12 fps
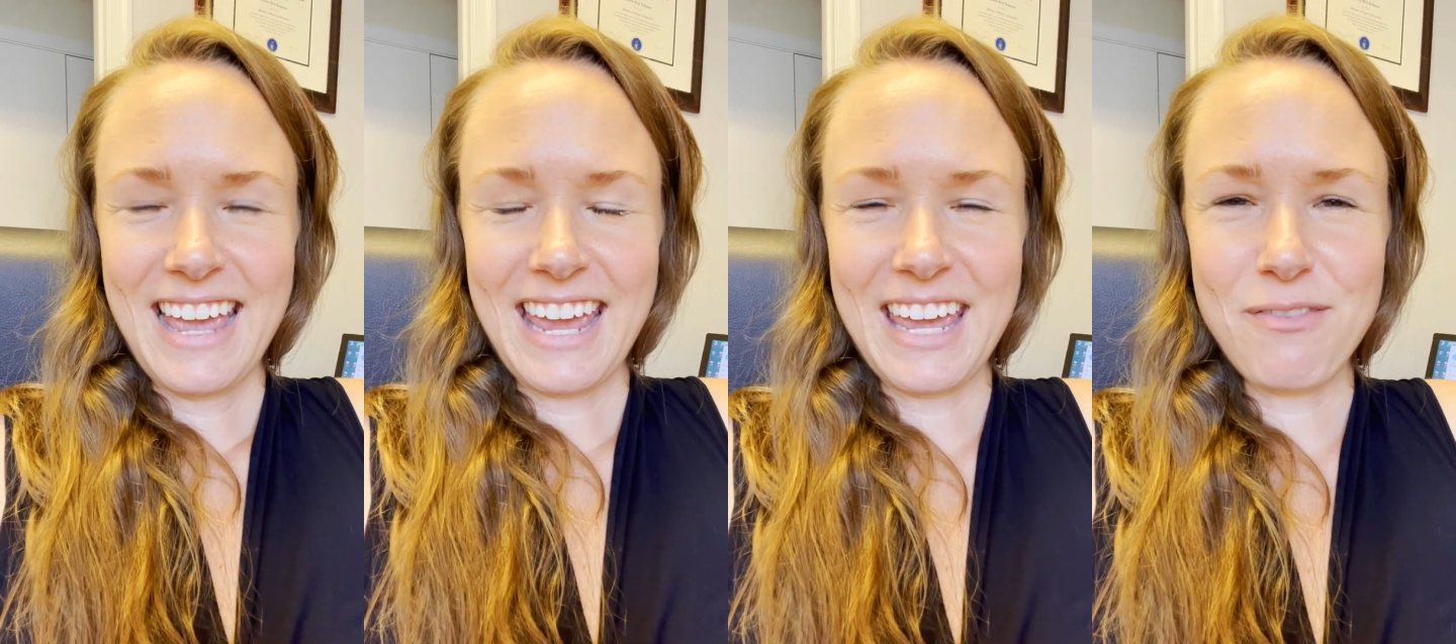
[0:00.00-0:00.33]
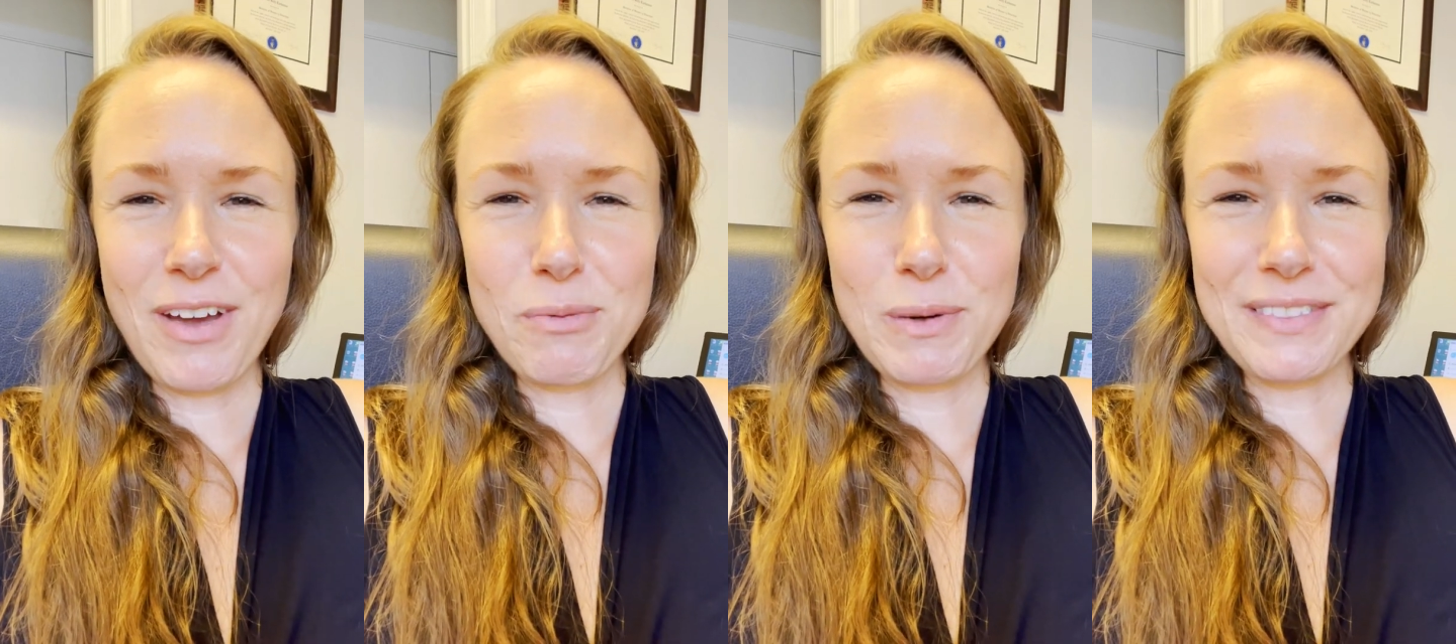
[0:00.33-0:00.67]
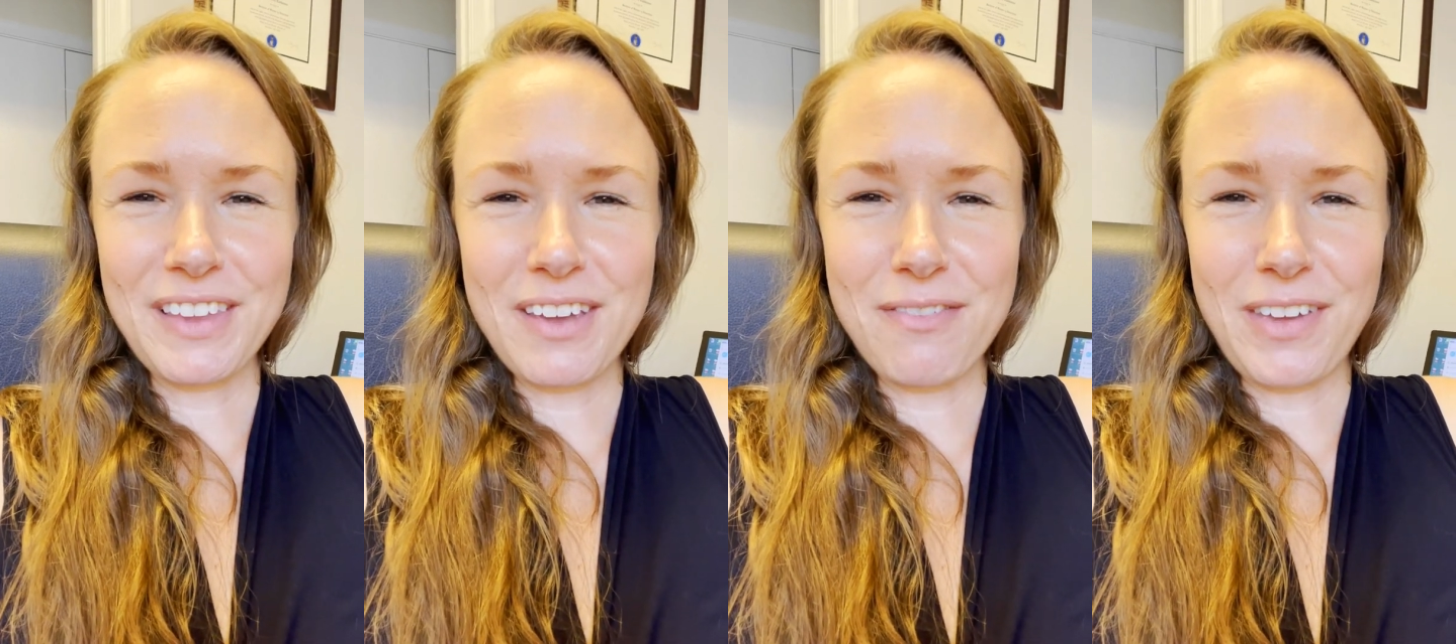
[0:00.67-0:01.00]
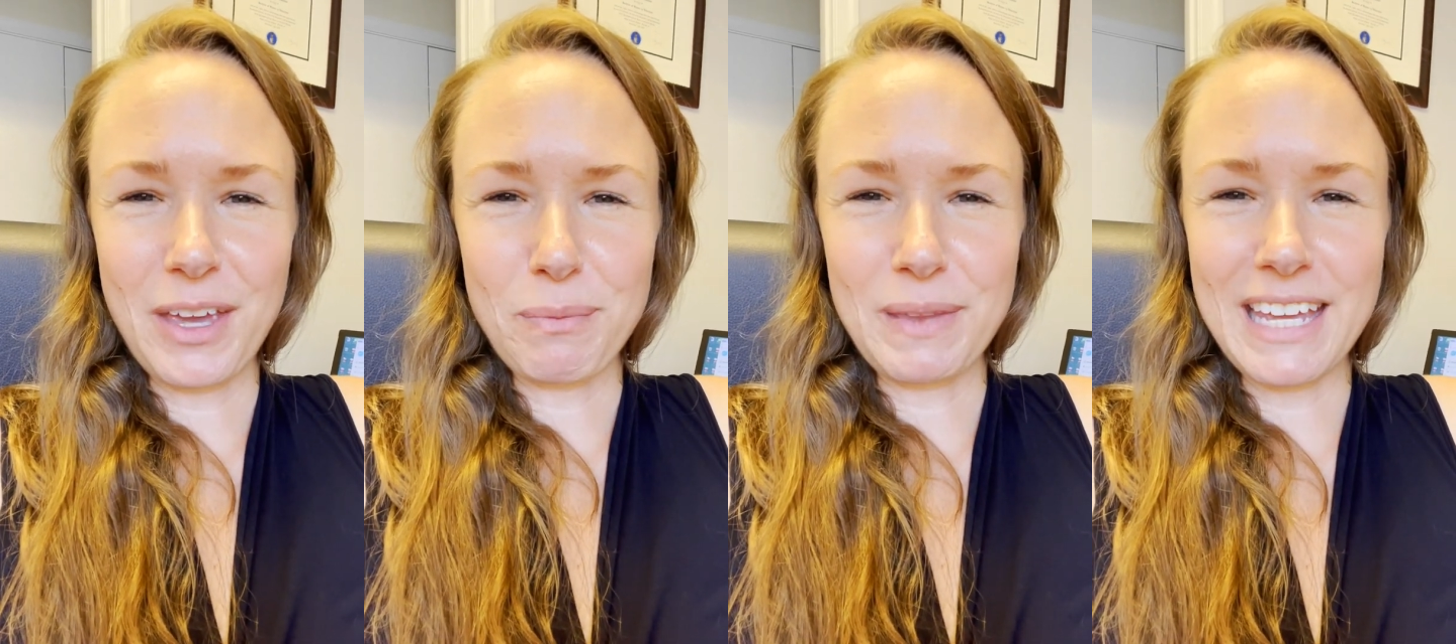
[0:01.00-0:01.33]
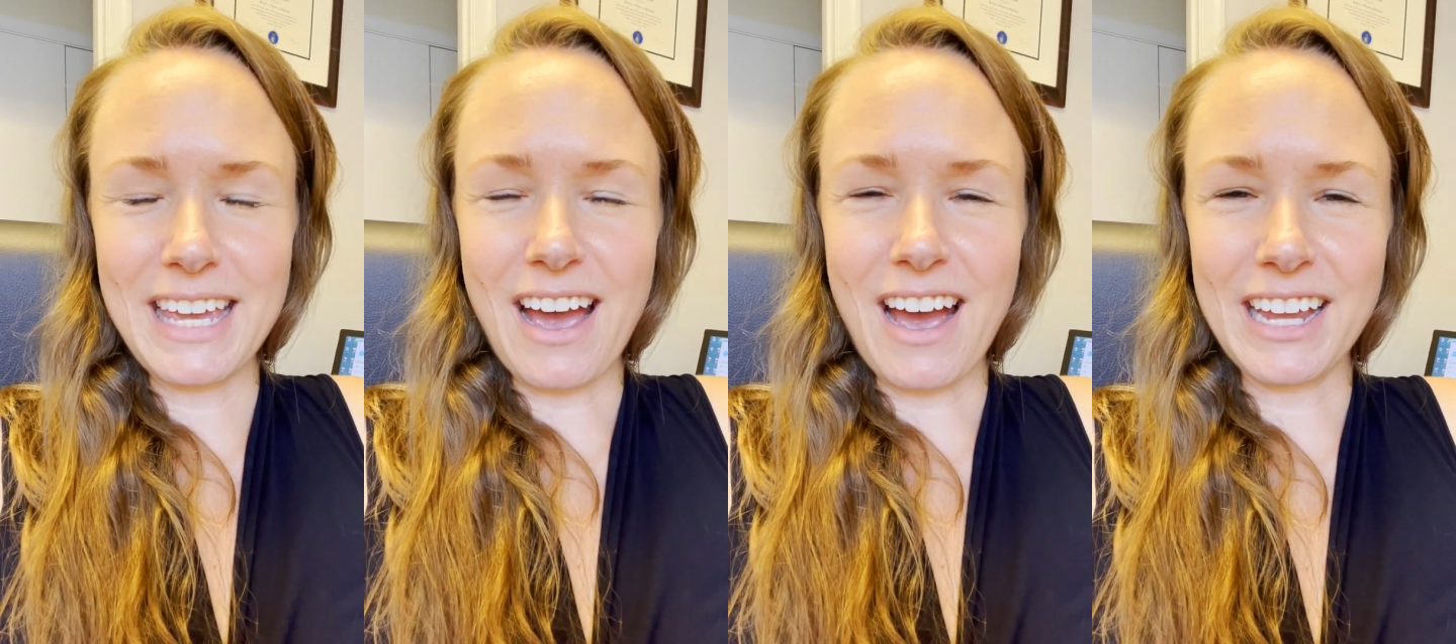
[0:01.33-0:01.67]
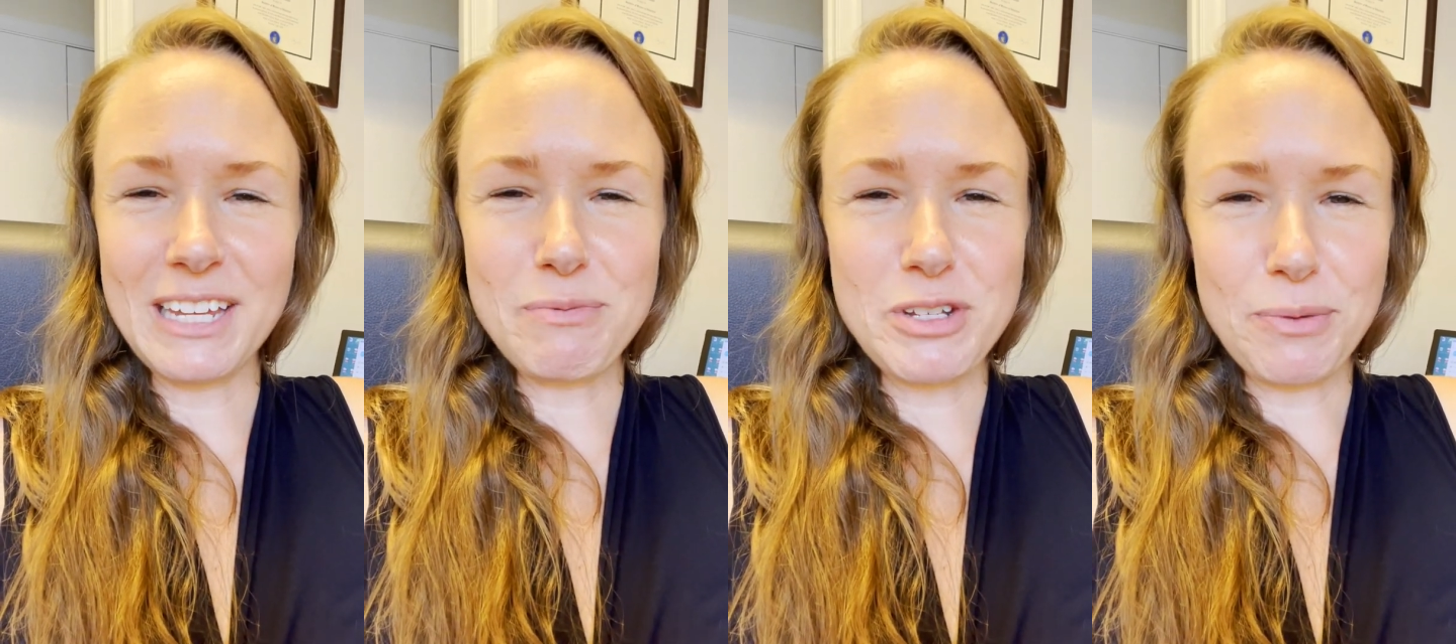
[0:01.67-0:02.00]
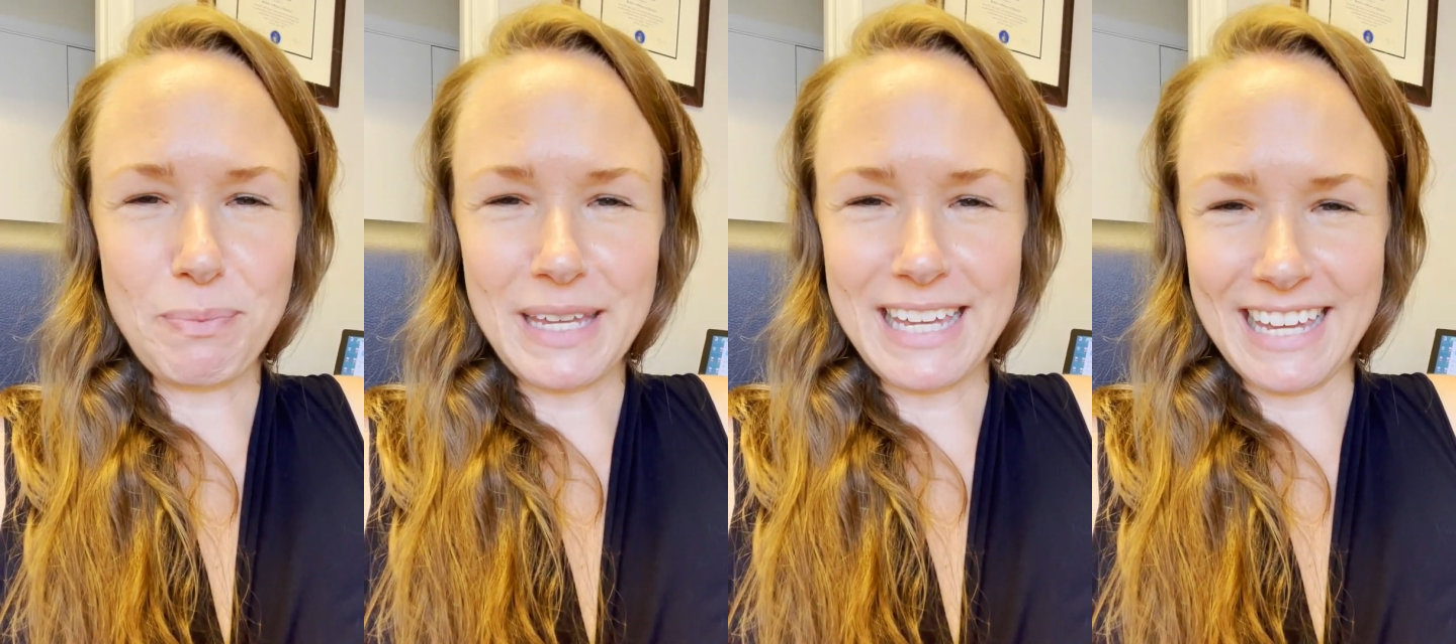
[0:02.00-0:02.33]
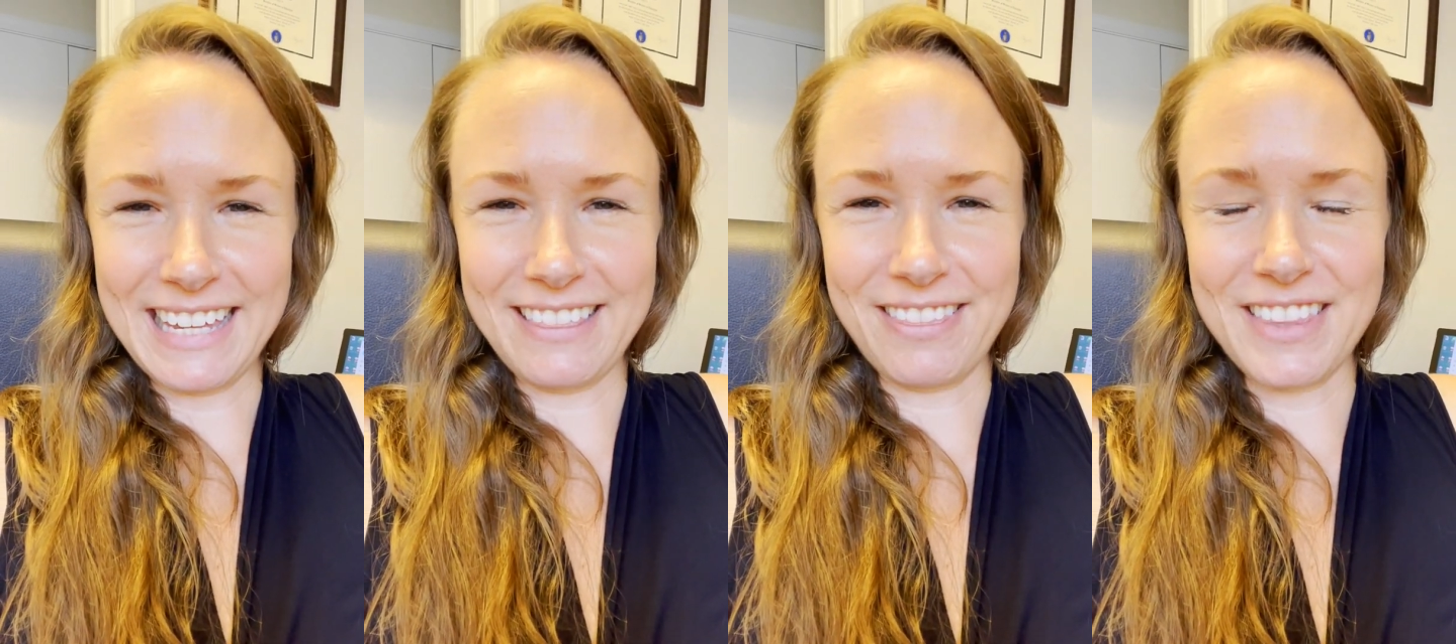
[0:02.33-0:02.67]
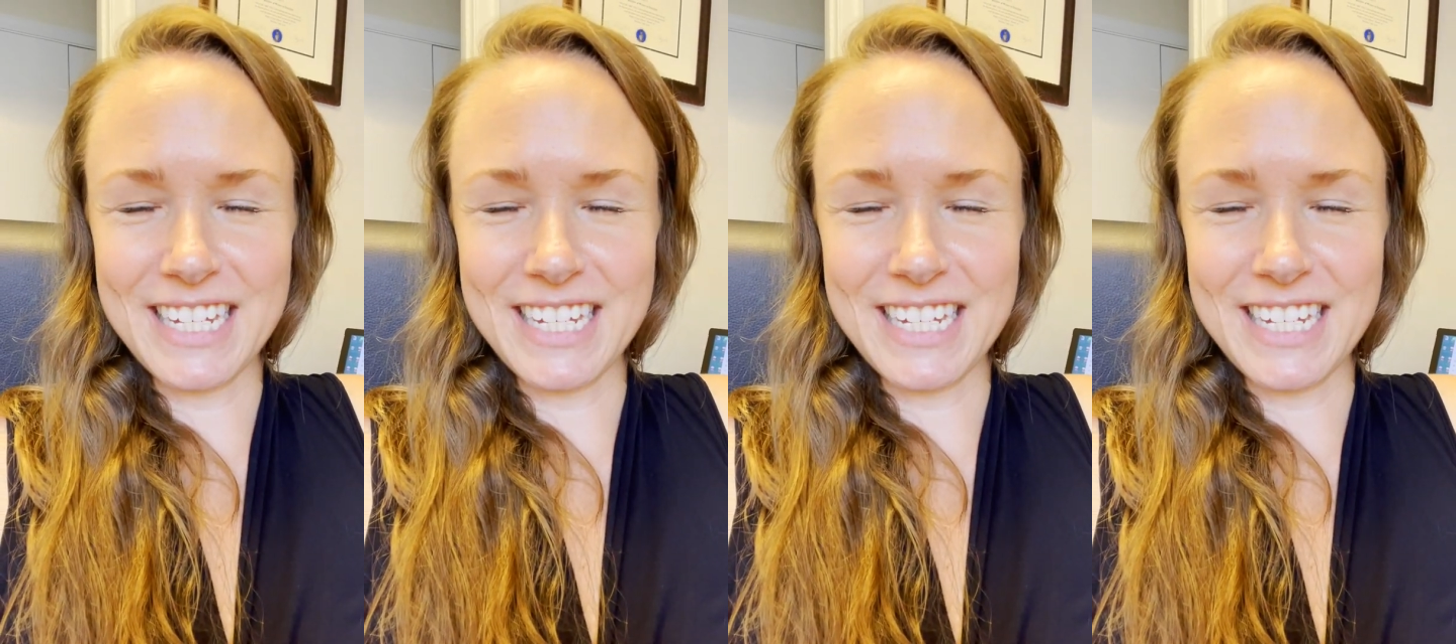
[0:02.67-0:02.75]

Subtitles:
Hey, Vibrant Life family, I am jumping in